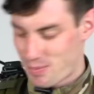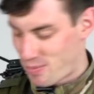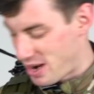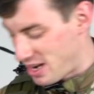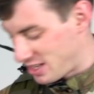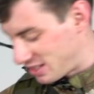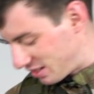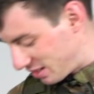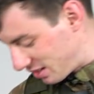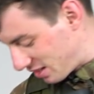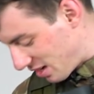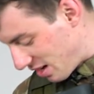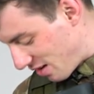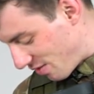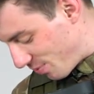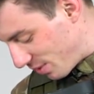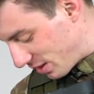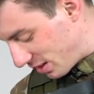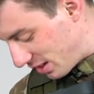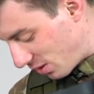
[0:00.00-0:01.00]
the best
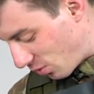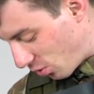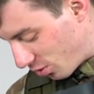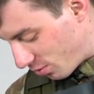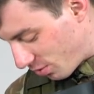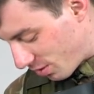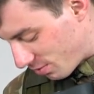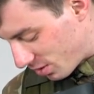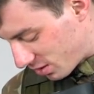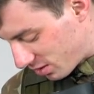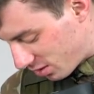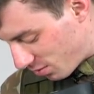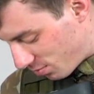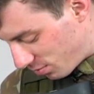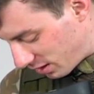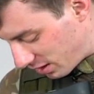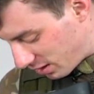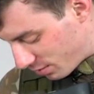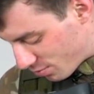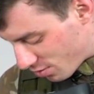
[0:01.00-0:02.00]
stuff, but the old one was
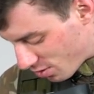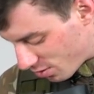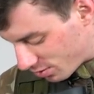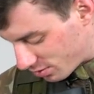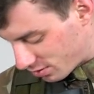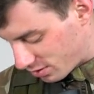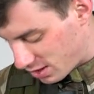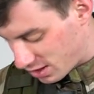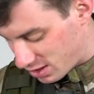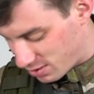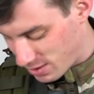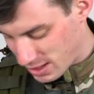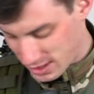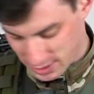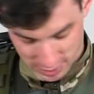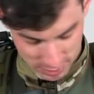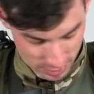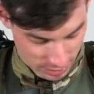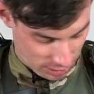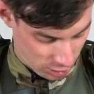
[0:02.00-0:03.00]
completely broken, so that's why I
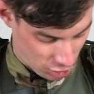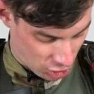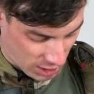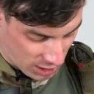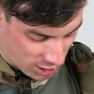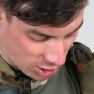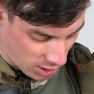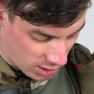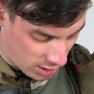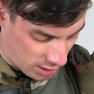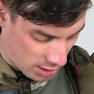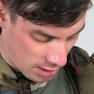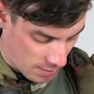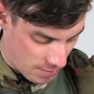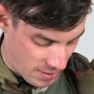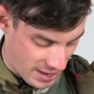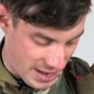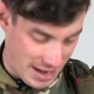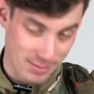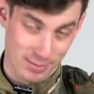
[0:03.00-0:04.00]
had to exchange it.
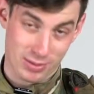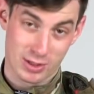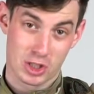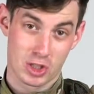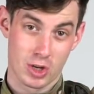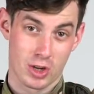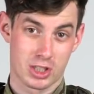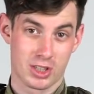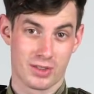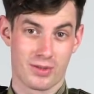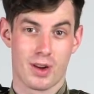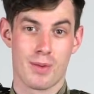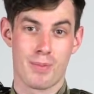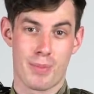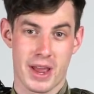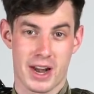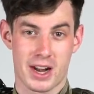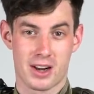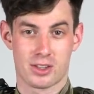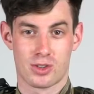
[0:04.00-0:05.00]
But I'm searching for a
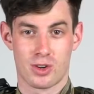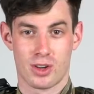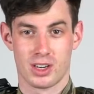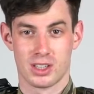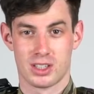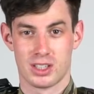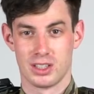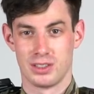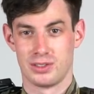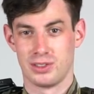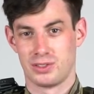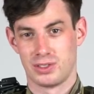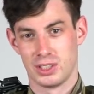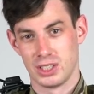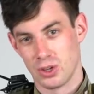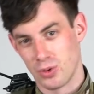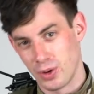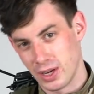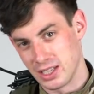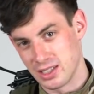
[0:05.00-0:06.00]
better alternative. If you
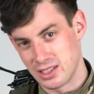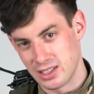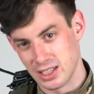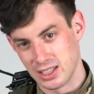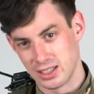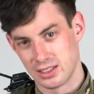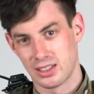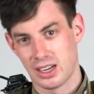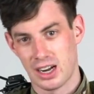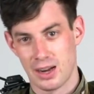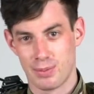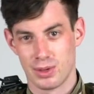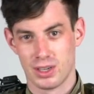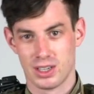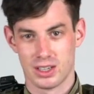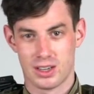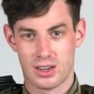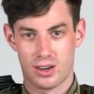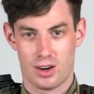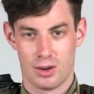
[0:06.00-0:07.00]
know anything, type it
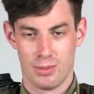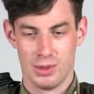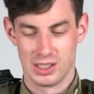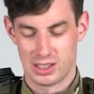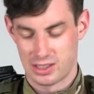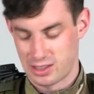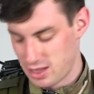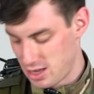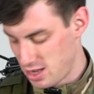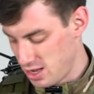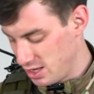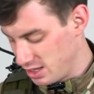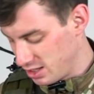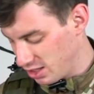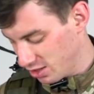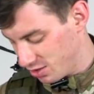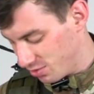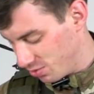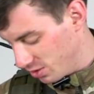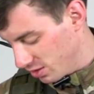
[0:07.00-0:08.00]
in the comments.
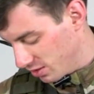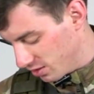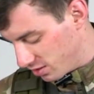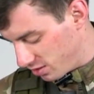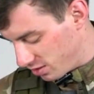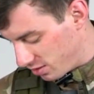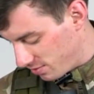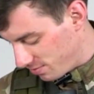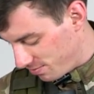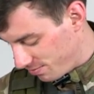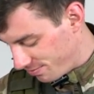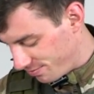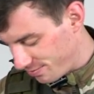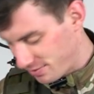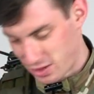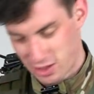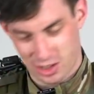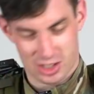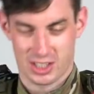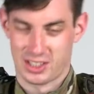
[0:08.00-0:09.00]
This one is,
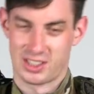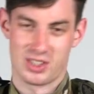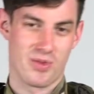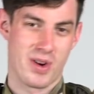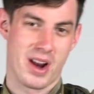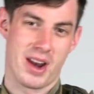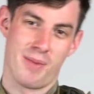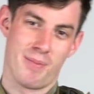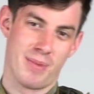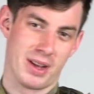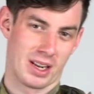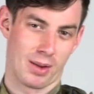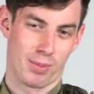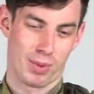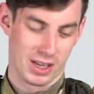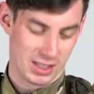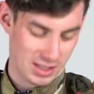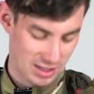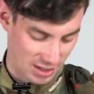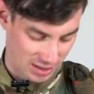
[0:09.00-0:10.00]
it's just a random battle belt,